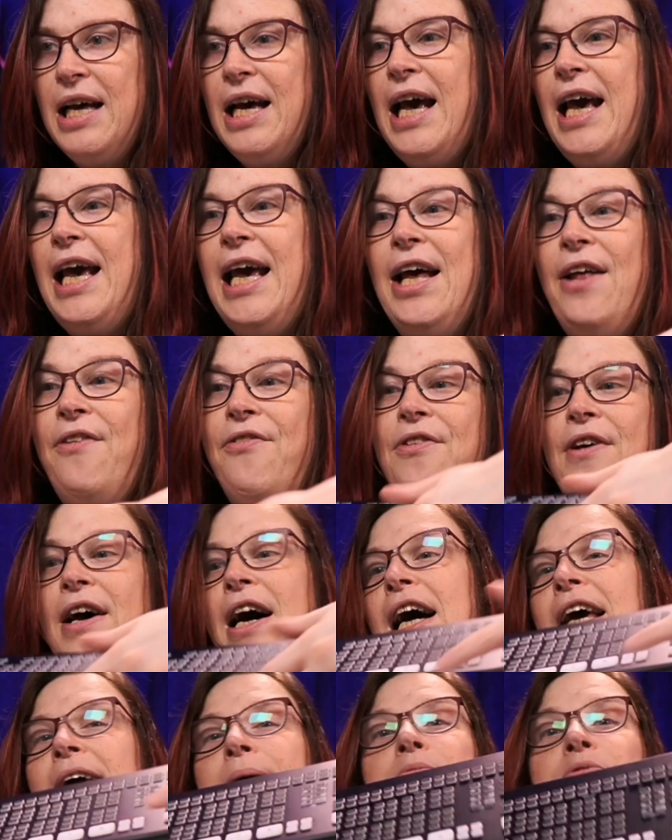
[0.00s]
And
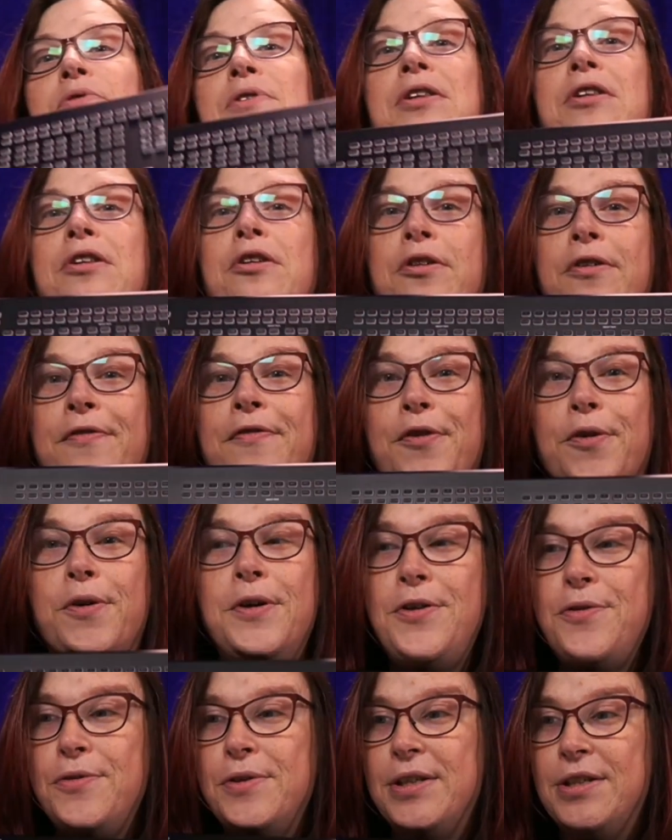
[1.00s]
I am really looking forward
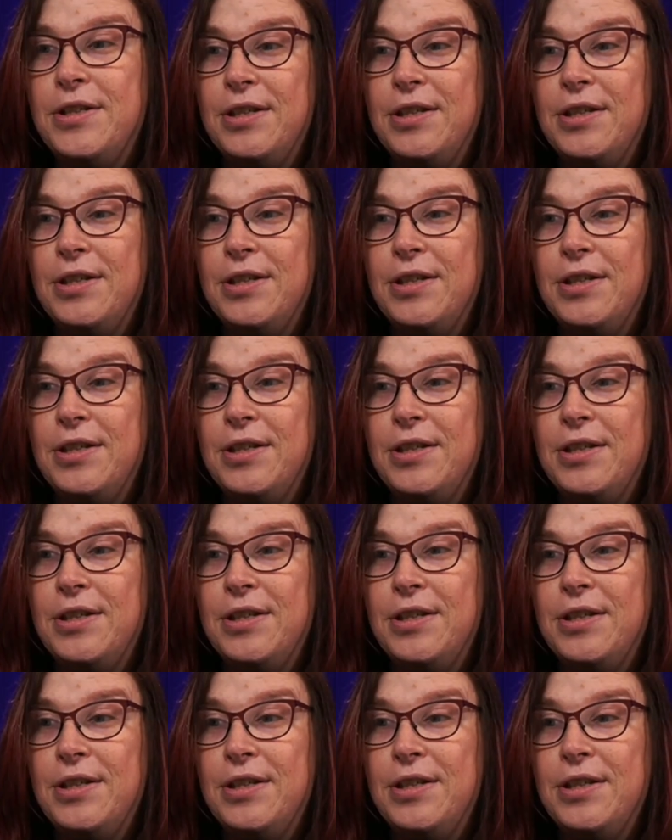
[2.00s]
to this.